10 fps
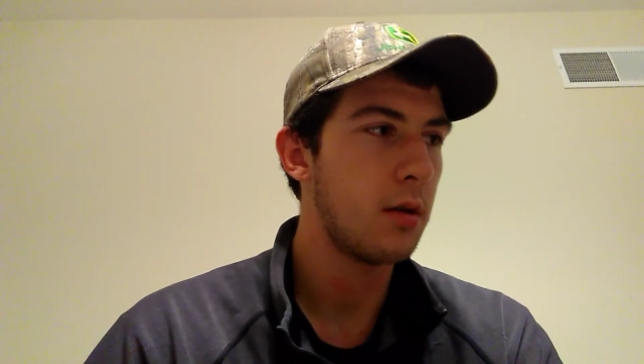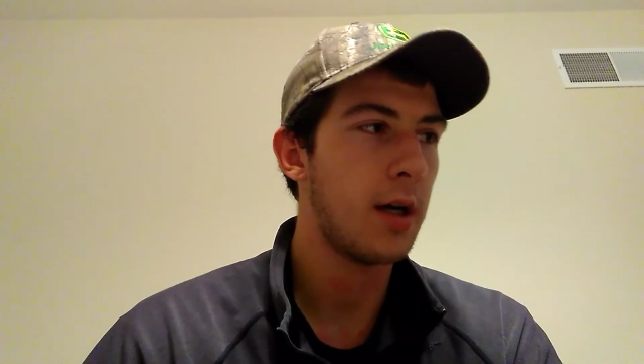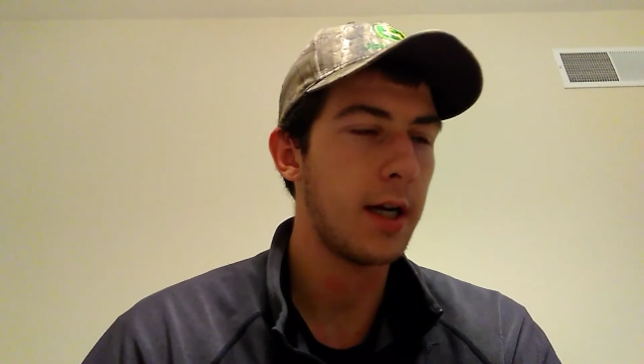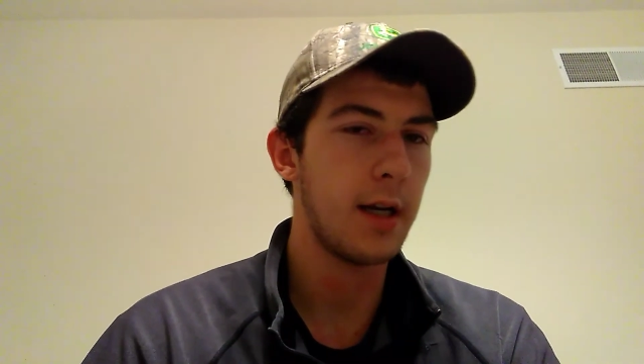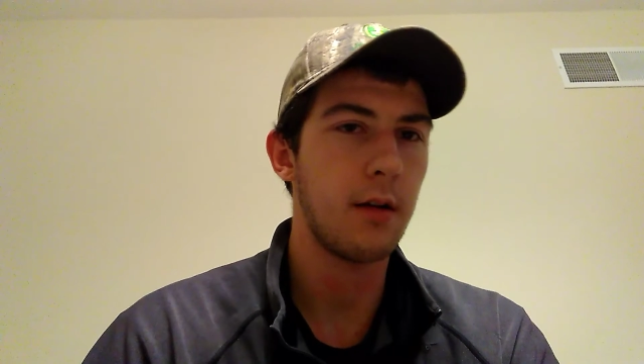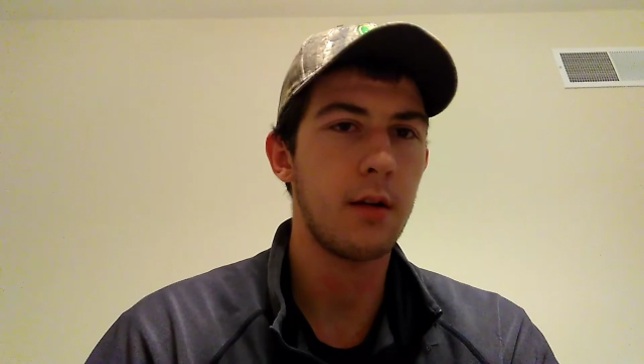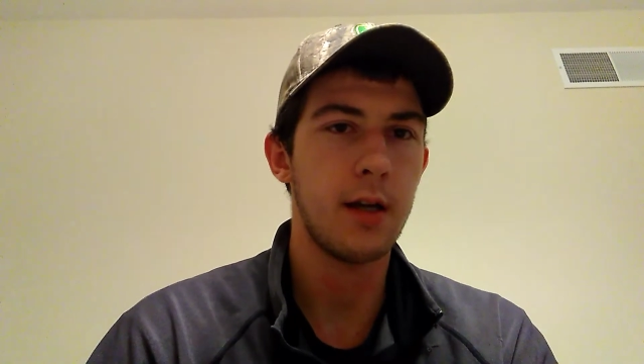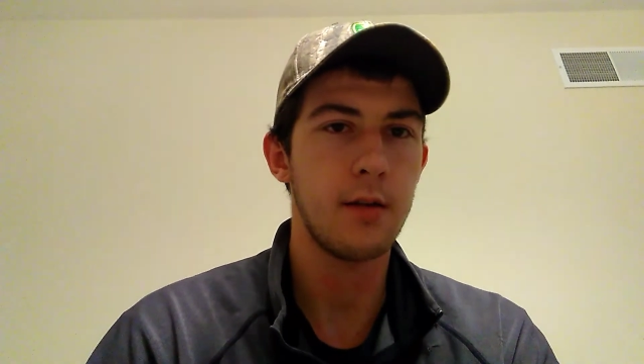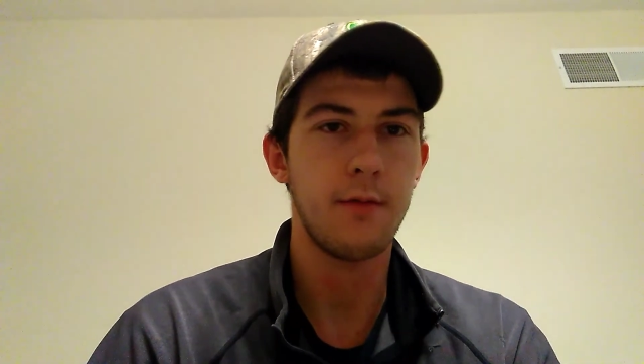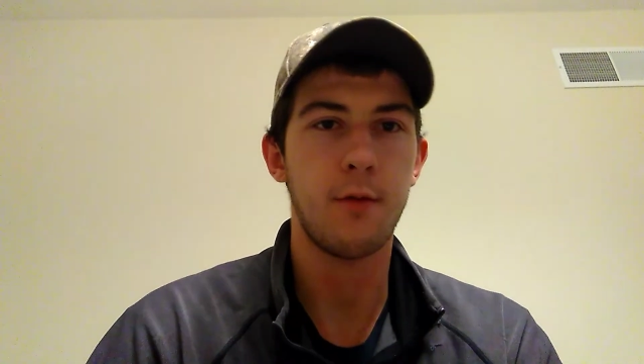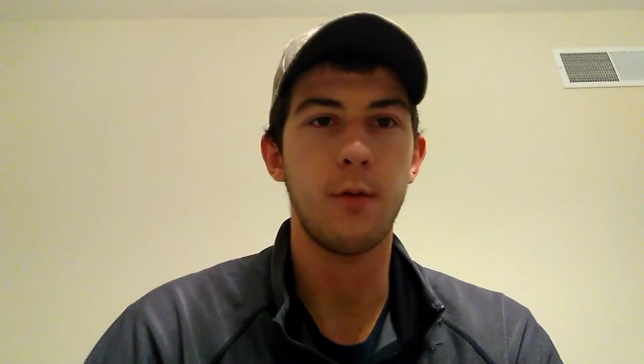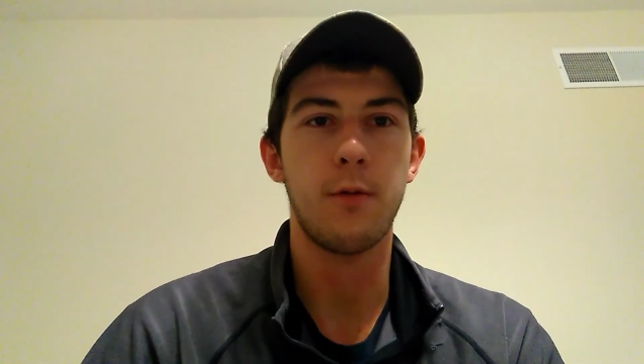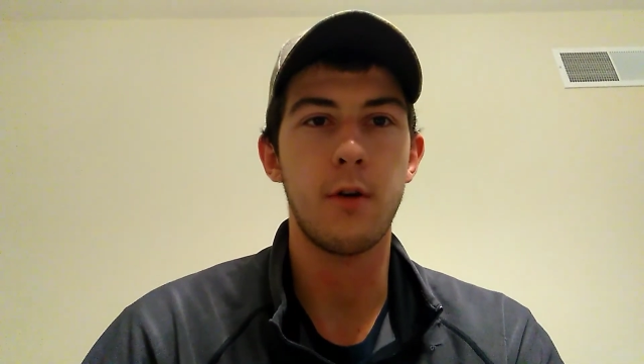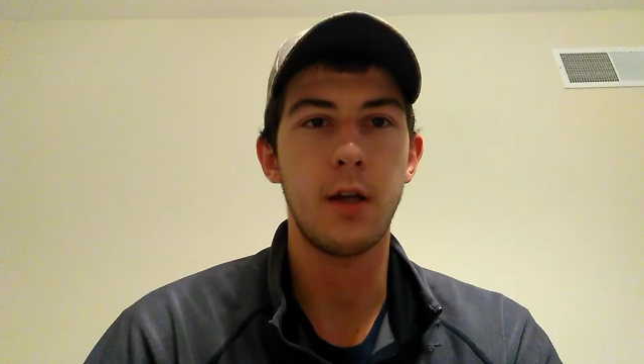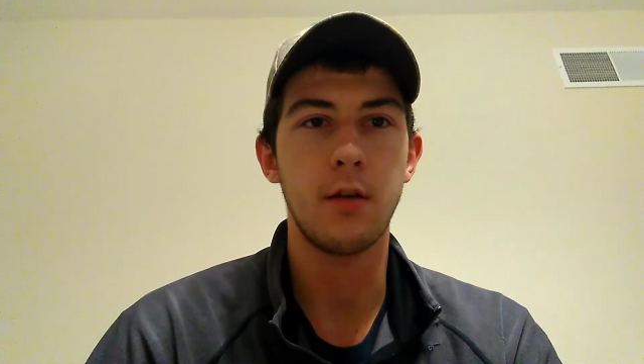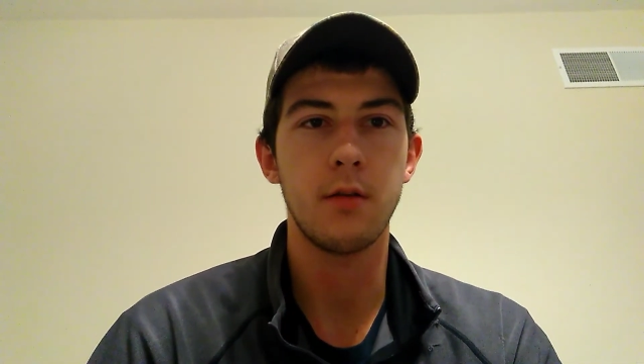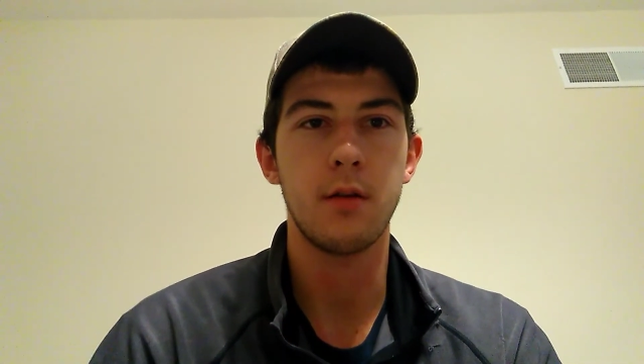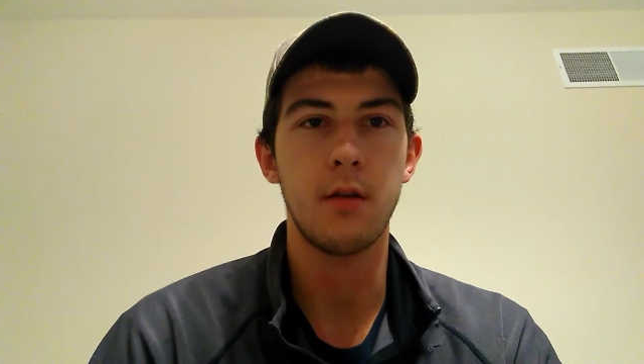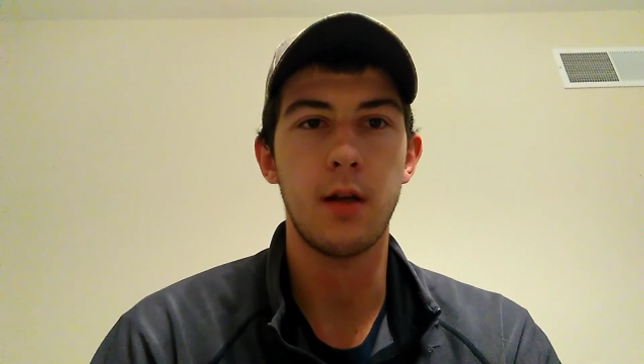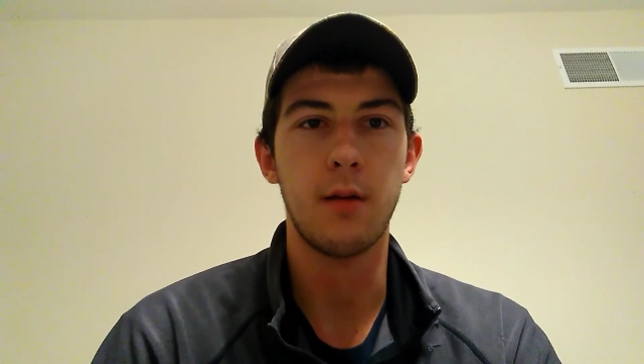I get out of class at 4:20,
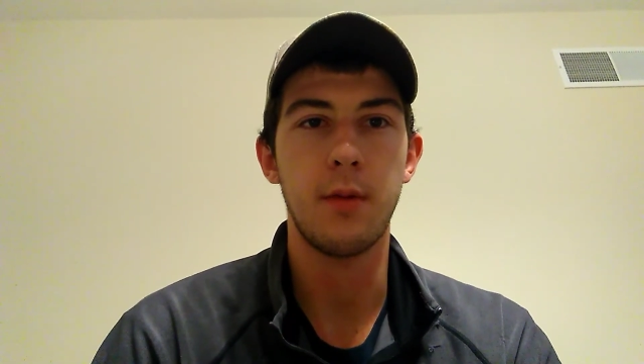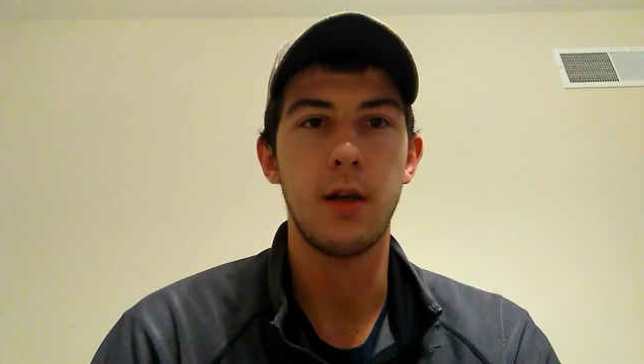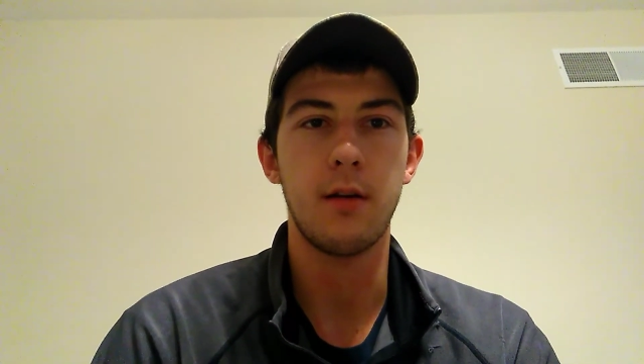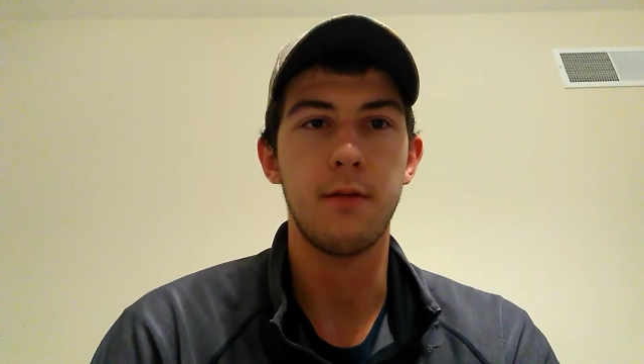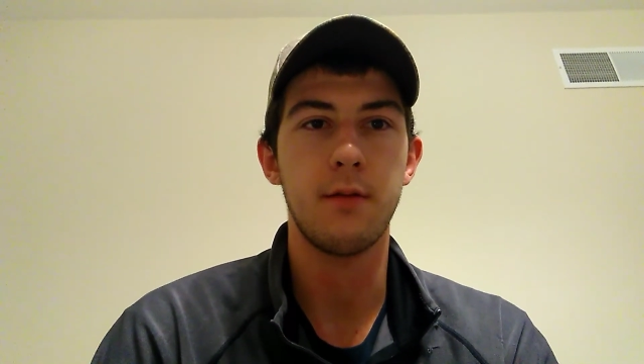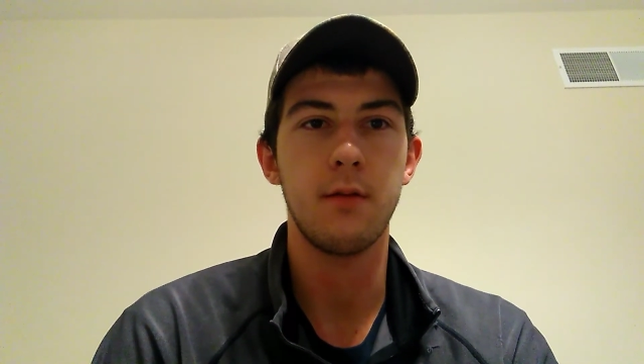so that'll be enough.